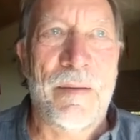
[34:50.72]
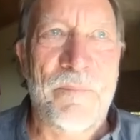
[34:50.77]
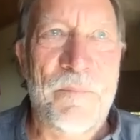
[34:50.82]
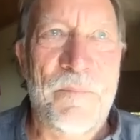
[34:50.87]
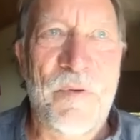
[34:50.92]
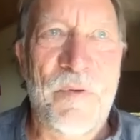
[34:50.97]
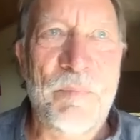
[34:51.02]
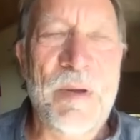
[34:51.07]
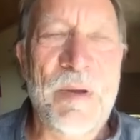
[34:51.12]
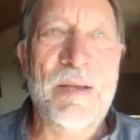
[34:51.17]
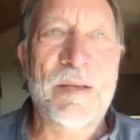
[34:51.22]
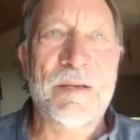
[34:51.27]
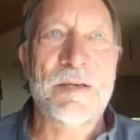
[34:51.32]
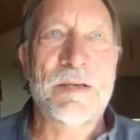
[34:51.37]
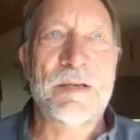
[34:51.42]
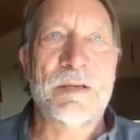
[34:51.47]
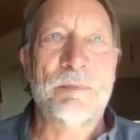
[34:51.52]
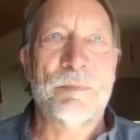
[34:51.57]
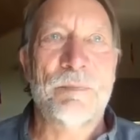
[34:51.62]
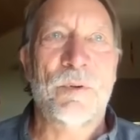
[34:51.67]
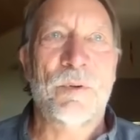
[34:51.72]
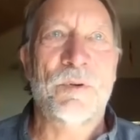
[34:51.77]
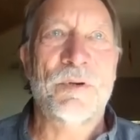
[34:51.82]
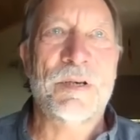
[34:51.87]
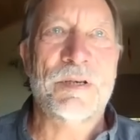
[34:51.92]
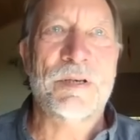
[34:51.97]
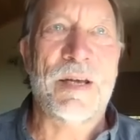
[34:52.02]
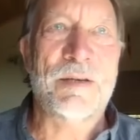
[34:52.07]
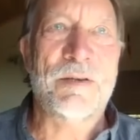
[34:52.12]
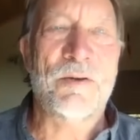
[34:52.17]
for me, this is important
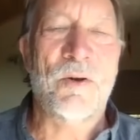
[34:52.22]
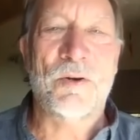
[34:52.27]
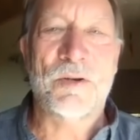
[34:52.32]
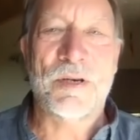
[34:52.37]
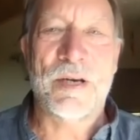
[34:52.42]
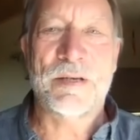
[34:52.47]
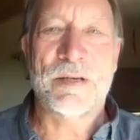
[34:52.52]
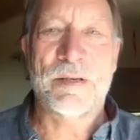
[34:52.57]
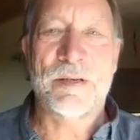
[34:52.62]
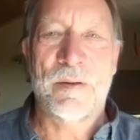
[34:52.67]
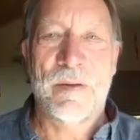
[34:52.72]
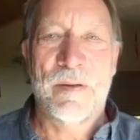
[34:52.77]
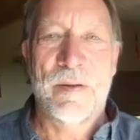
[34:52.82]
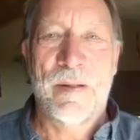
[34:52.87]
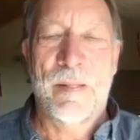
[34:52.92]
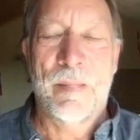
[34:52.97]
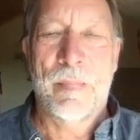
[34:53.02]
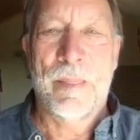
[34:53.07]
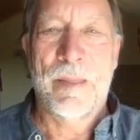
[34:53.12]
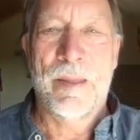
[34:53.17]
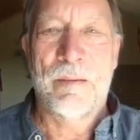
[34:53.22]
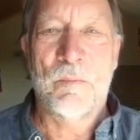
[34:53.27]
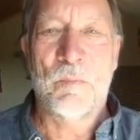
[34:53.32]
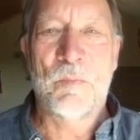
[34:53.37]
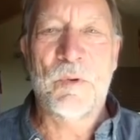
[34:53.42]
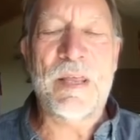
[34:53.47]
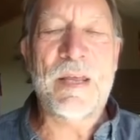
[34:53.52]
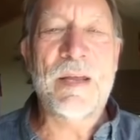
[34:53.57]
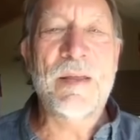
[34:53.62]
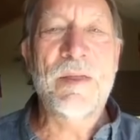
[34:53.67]
to say. It's not just
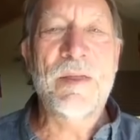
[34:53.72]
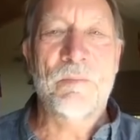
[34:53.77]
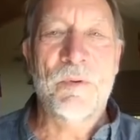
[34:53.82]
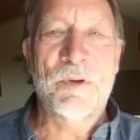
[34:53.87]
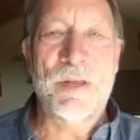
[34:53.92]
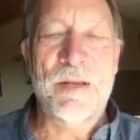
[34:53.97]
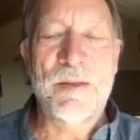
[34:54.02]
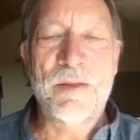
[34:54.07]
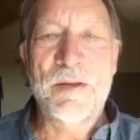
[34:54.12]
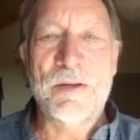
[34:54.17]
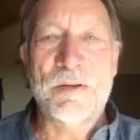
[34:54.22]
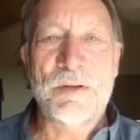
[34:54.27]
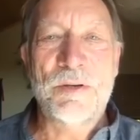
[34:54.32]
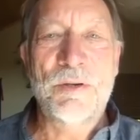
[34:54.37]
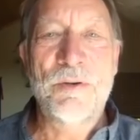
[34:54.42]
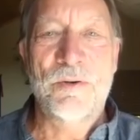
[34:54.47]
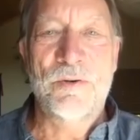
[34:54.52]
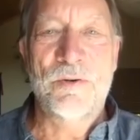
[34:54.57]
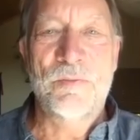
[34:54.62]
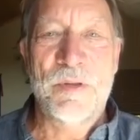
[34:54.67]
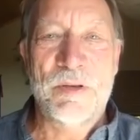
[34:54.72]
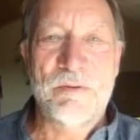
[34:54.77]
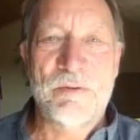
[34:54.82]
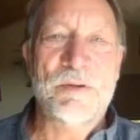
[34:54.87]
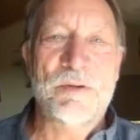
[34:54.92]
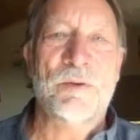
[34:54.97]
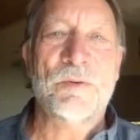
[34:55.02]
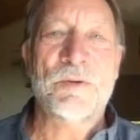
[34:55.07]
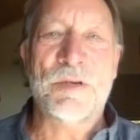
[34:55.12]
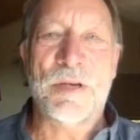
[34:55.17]
within the doom, there
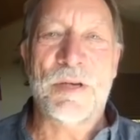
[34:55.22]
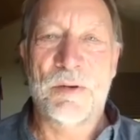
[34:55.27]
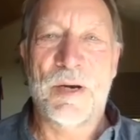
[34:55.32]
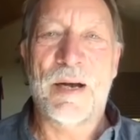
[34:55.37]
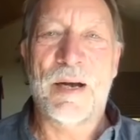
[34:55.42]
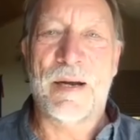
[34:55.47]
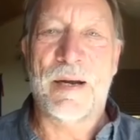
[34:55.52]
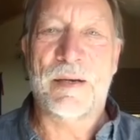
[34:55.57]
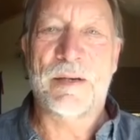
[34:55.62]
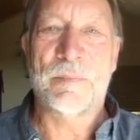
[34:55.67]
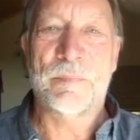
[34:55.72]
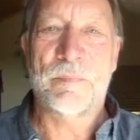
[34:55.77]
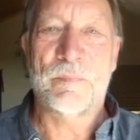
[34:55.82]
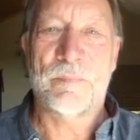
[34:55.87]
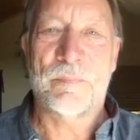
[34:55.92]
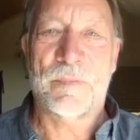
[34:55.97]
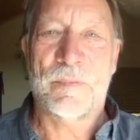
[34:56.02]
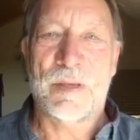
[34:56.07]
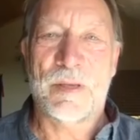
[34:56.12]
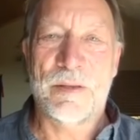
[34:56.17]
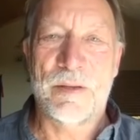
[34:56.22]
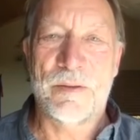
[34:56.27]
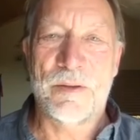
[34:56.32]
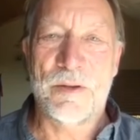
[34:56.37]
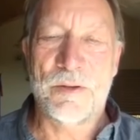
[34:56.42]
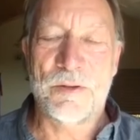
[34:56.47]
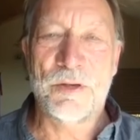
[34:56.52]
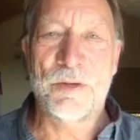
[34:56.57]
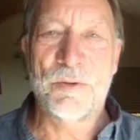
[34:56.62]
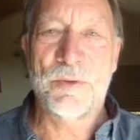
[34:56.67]
is also light.
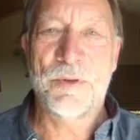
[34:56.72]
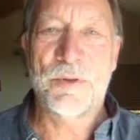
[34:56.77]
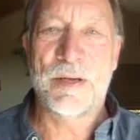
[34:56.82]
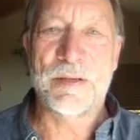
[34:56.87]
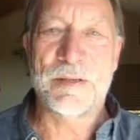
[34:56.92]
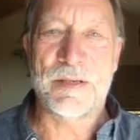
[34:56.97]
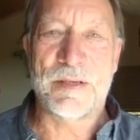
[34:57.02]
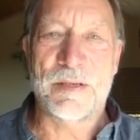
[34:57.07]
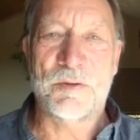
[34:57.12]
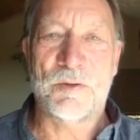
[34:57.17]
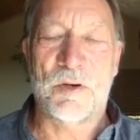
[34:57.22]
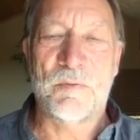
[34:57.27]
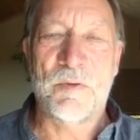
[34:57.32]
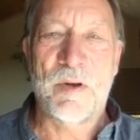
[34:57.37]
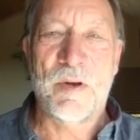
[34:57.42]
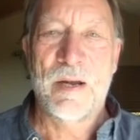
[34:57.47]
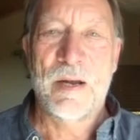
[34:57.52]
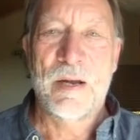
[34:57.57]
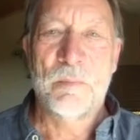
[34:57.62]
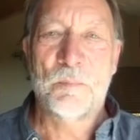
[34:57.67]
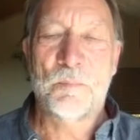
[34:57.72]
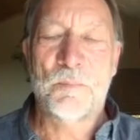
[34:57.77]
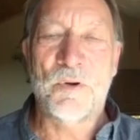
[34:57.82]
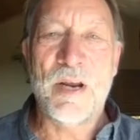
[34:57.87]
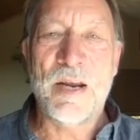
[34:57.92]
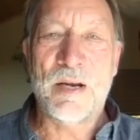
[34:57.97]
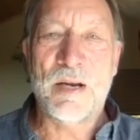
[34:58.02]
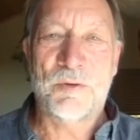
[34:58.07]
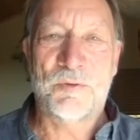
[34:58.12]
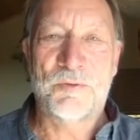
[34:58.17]
The two things is sort of
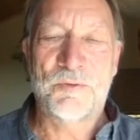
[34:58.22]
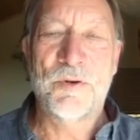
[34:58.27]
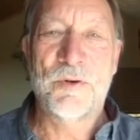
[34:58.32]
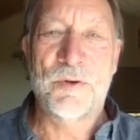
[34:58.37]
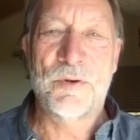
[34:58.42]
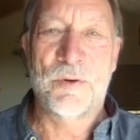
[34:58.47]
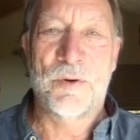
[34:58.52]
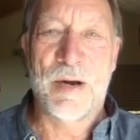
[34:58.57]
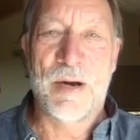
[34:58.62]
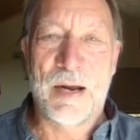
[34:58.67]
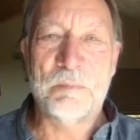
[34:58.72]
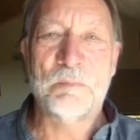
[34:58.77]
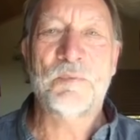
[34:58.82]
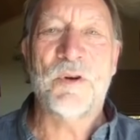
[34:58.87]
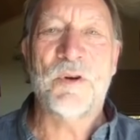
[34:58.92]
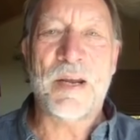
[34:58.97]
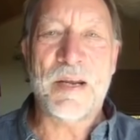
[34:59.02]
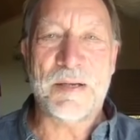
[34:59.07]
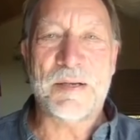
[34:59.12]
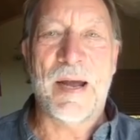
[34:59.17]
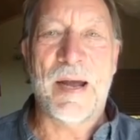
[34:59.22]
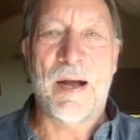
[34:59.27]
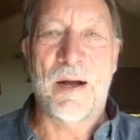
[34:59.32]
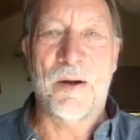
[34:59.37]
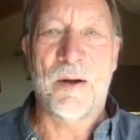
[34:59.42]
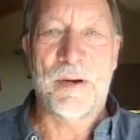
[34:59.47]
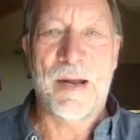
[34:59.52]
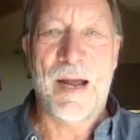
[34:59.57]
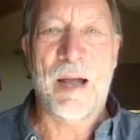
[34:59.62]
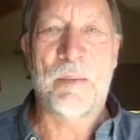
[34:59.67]
break through and break
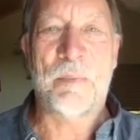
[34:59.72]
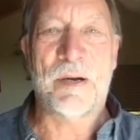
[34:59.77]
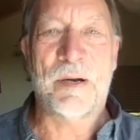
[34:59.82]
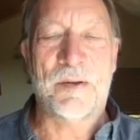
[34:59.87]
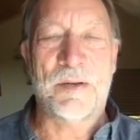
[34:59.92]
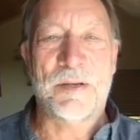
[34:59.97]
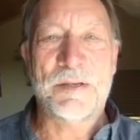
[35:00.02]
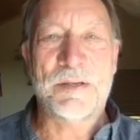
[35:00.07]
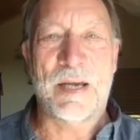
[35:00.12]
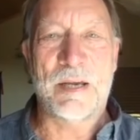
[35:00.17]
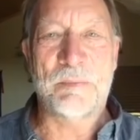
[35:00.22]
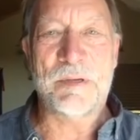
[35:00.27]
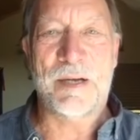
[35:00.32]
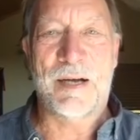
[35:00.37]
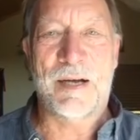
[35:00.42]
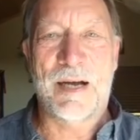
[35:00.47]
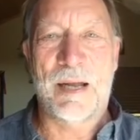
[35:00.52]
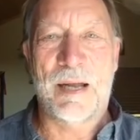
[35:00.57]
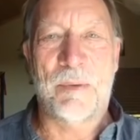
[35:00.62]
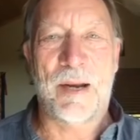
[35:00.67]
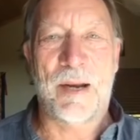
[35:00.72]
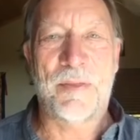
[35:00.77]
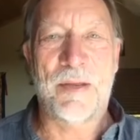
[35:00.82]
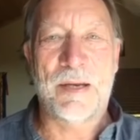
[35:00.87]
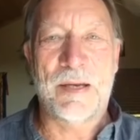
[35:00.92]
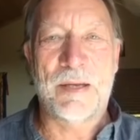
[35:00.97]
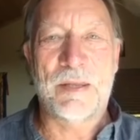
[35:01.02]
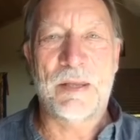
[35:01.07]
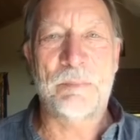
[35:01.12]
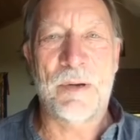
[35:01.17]
down happening at the same time. And I
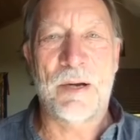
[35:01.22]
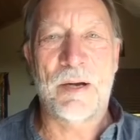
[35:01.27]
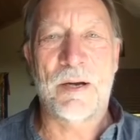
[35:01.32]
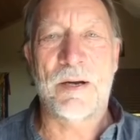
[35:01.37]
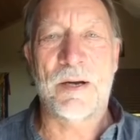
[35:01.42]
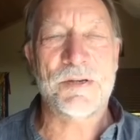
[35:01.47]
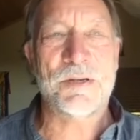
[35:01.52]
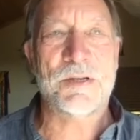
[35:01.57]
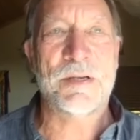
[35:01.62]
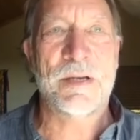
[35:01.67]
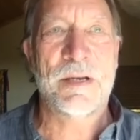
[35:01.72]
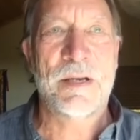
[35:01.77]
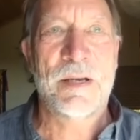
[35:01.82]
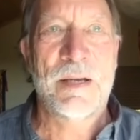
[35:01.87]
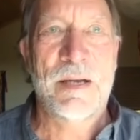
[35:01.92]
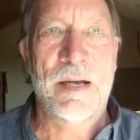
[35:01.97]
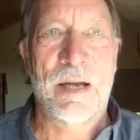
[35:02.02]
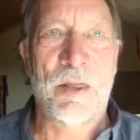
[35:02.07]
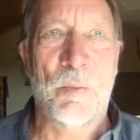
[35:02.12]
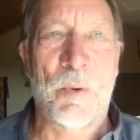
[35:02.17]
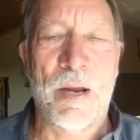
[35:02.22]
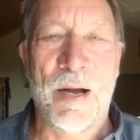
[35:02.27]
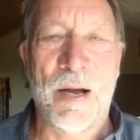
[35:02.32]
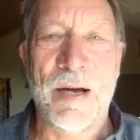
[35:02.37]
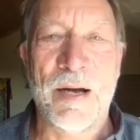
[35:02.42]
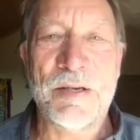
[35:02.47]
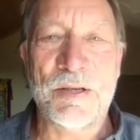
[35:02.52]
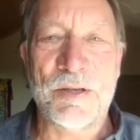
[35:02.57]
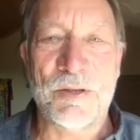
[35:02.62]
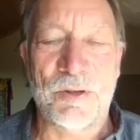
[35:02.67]
think in the past, and the way
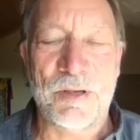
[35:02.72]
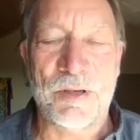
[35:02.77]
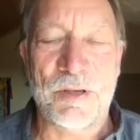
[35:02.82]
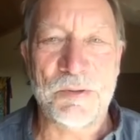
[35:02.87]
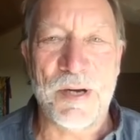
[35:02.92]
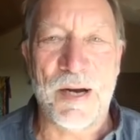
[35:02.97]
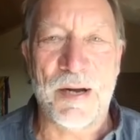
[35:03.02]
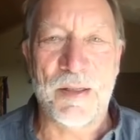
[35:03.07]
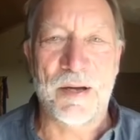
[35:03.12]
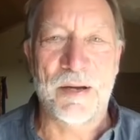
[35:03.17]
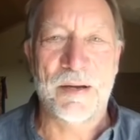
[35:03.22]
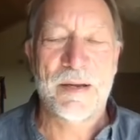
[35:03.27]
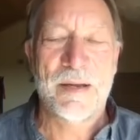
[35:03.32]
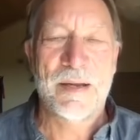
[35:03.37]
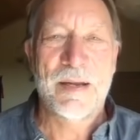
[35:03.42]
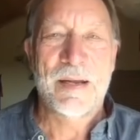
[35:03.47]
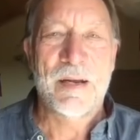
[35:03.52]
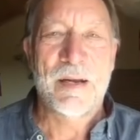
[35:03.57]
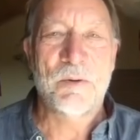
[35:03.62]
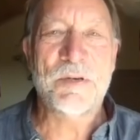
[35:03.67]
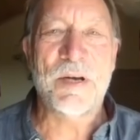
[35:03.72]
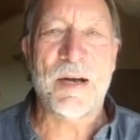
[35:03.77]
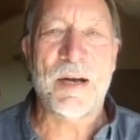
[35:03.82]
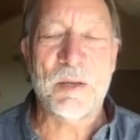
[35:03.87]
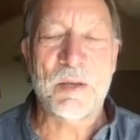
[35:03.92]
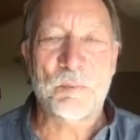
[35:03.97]
I saw it, it was either